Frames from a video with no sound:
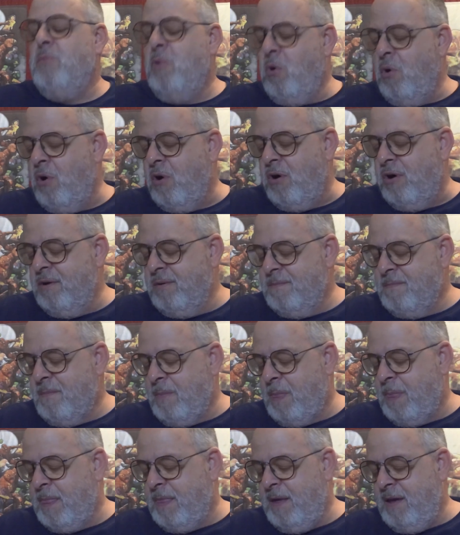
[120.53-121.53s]
more
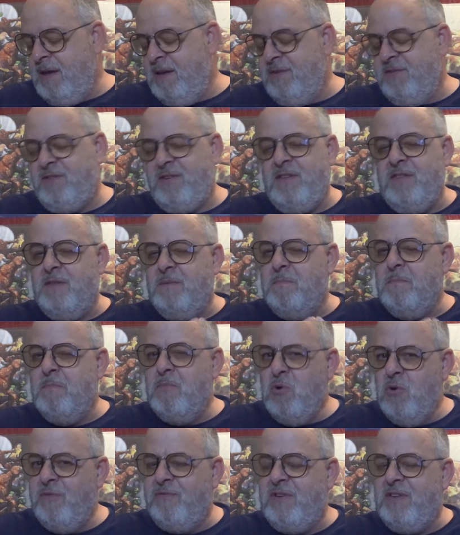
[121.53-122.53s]
is in the
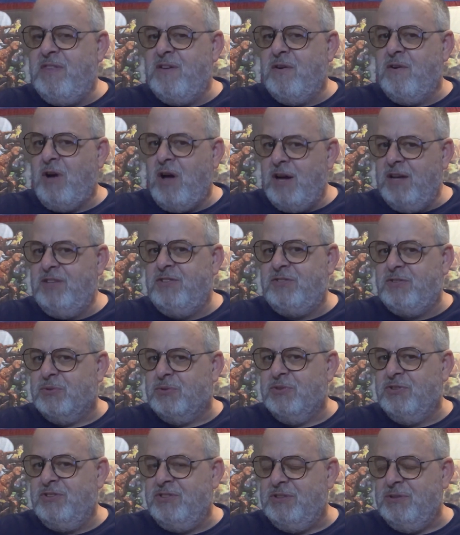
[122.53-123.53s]
movie, they're high
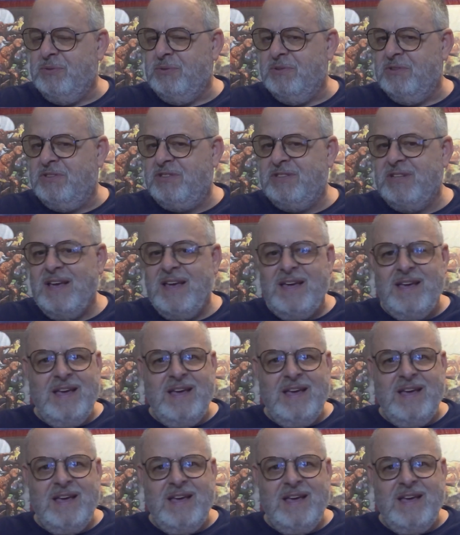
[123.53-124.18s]
school students,